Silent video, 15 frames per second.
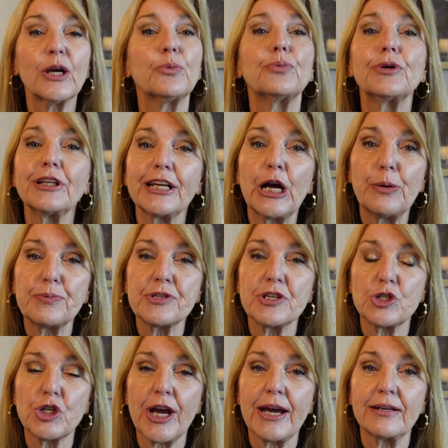It really helps the
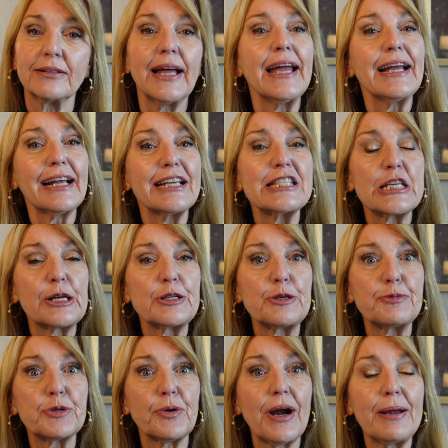channel, and consider
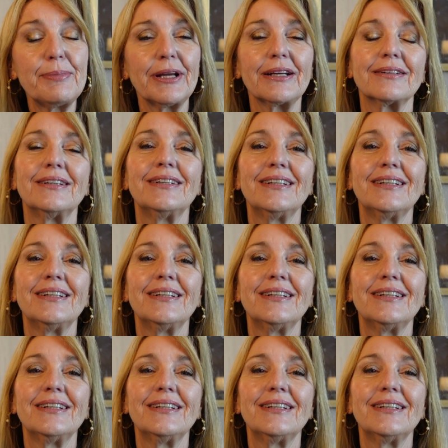subscribing.